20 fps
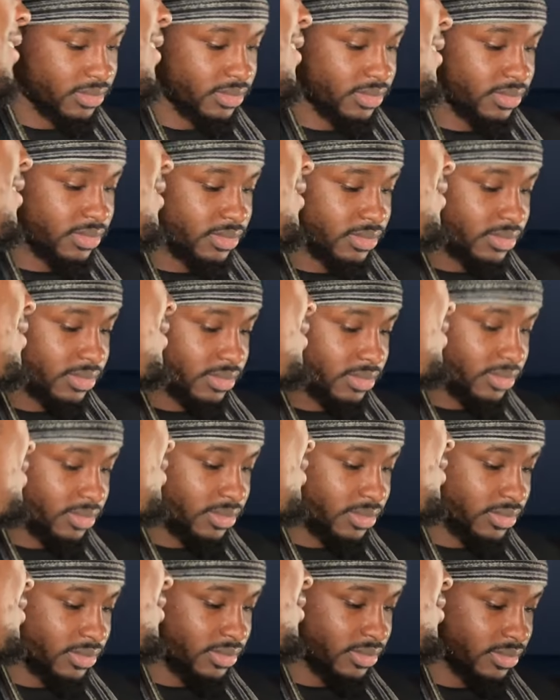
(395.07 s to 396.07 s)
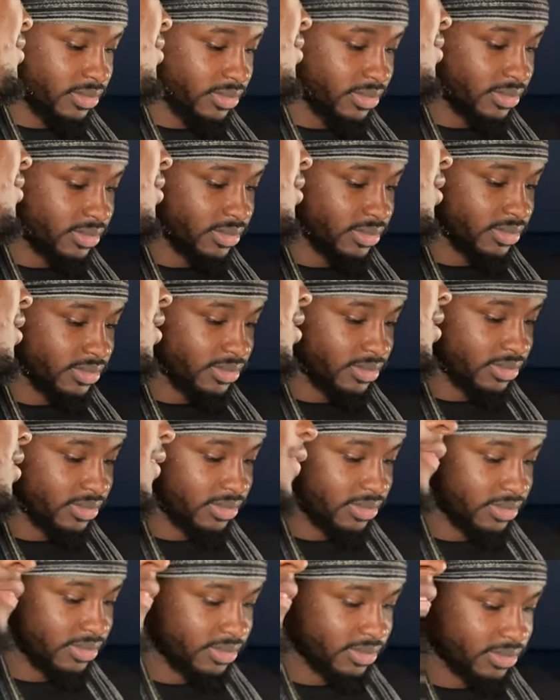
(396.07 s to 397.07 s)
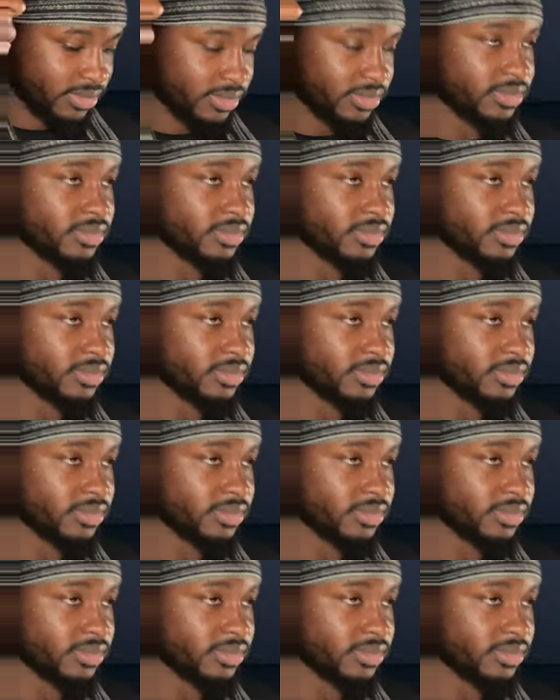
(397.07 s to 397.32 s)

The person shown says nothing.